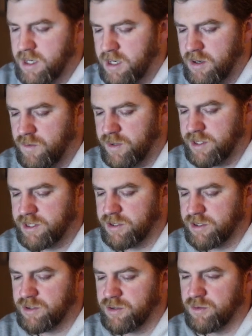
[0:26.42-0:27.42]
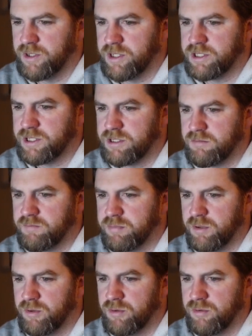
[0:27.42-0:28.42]
we're just going to call this
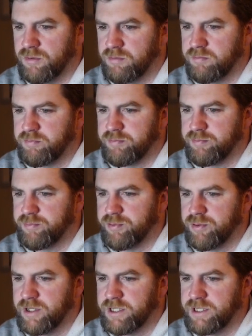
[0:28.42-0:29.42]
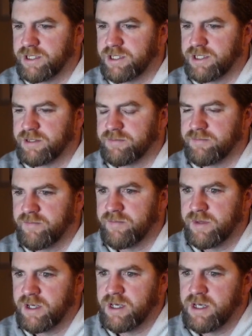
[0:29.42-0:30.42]
blueprints.
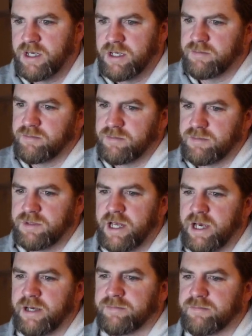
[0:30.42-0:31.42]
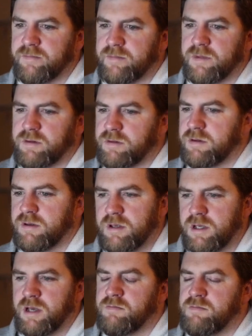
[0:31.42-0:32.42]
Now,
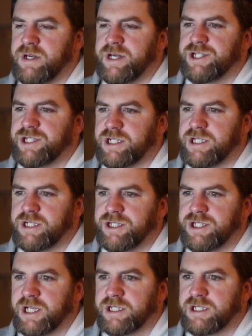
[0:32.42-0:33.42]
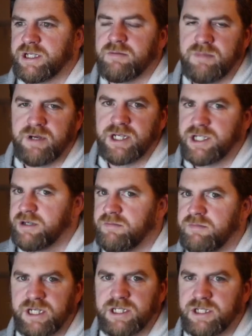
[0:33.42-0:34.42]
a mesh is just a mesh, and a
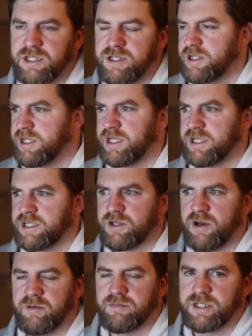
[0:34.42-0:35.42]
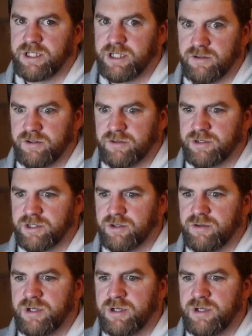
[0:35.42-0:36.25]
mesh you can then assign materials to.